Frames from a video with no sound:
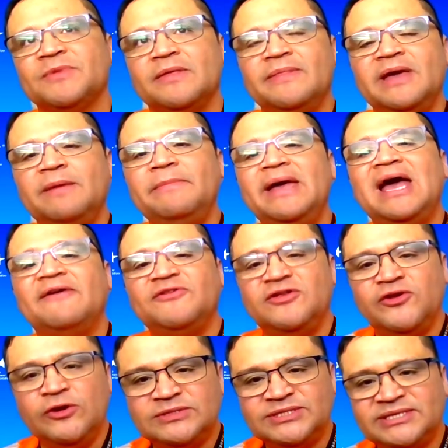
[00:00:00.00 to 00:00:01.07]
they may have to
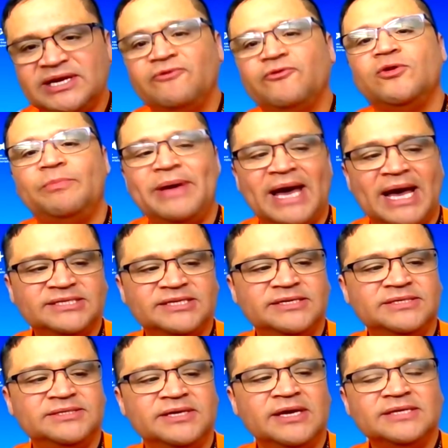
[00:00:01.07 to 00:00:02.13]
do several
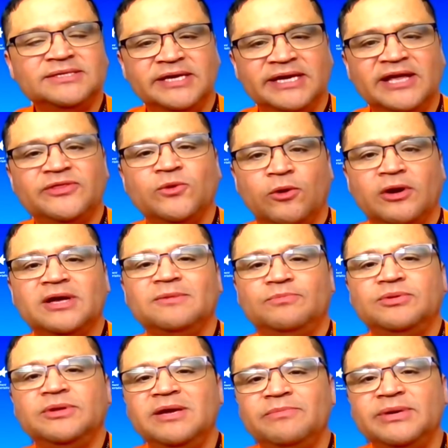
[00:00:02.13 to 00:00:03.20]
passes to get the work
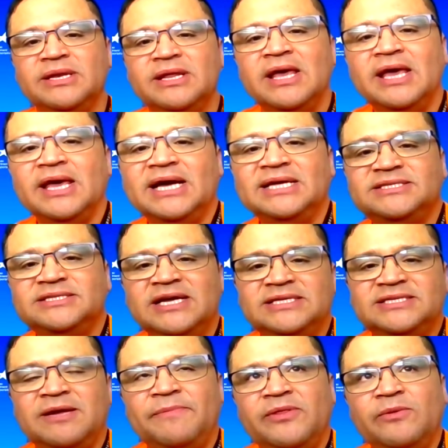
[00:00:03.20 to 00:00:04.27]
complete. But
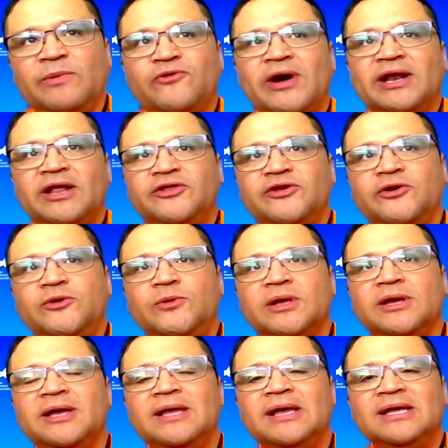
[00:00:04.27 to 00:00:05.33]
it's something that we try to do
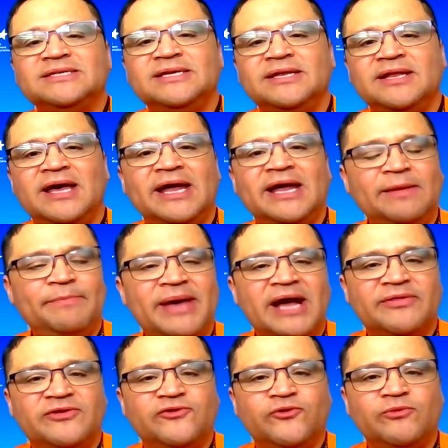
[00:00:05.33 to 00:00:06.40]
to not
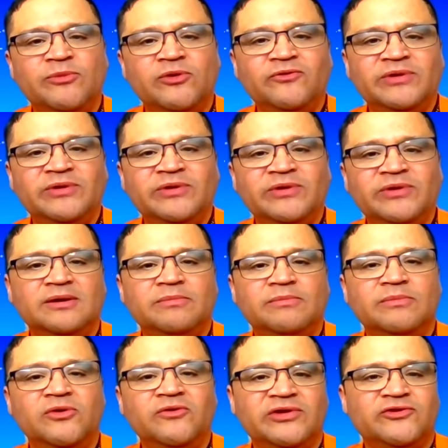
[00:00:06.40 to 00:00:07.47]
impact the
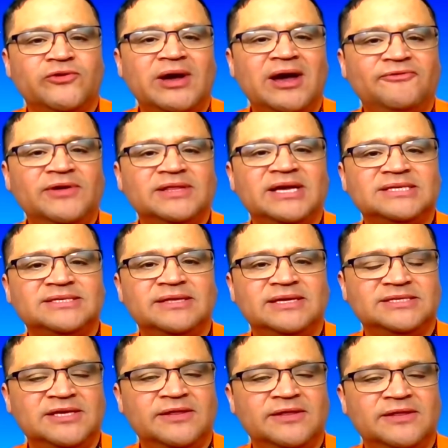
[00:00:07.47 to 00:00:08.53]
moving traffic
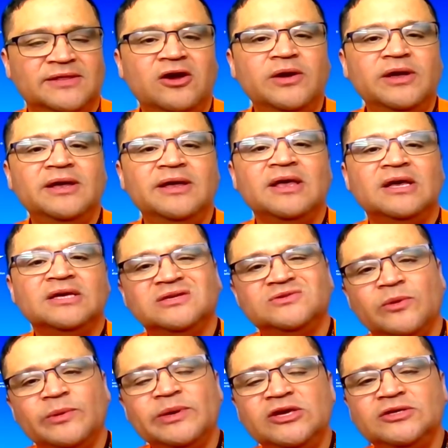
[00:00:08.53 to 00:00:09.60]
that's in the area. So that's
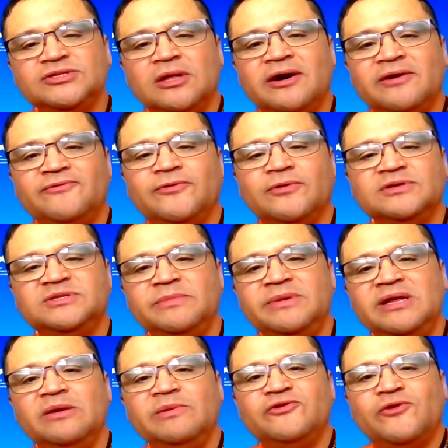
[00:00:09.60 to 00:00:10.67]
why we use law
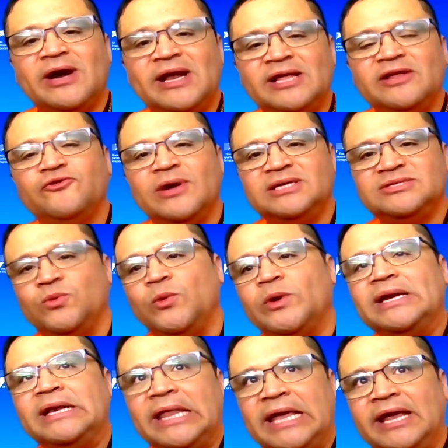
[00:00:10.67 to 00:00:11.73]
enforcement, and we try to address
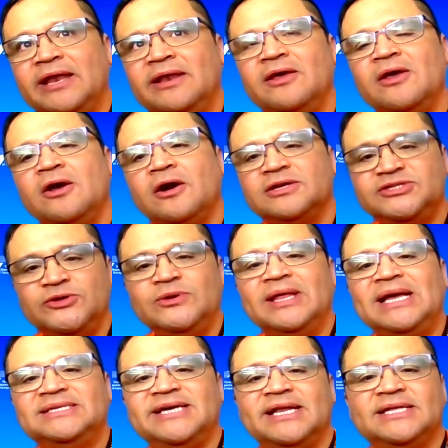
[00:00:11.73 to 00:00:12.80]
one lane or two
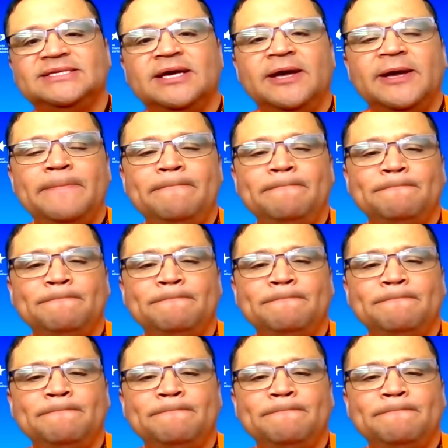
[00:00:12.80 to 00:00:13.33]
lanes at a time.